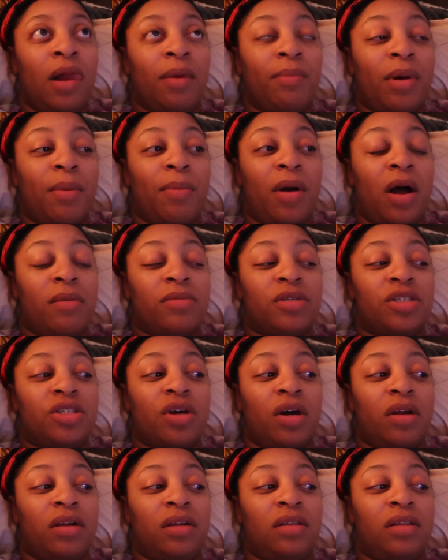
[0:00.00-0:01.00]
My mom
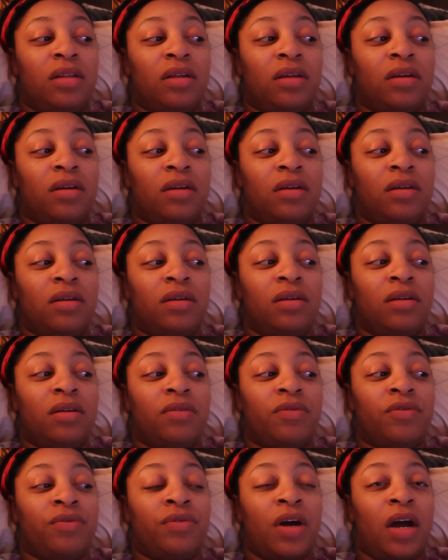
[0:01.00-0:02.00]
started the
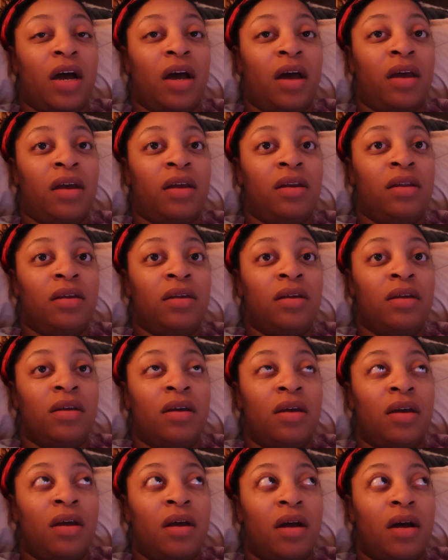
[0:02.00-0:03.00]
ride.
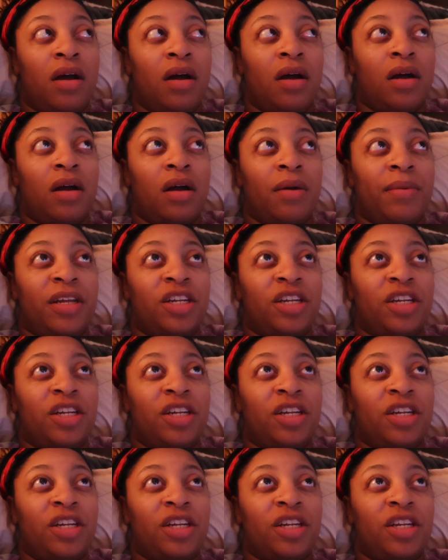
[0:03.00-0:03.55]
Um,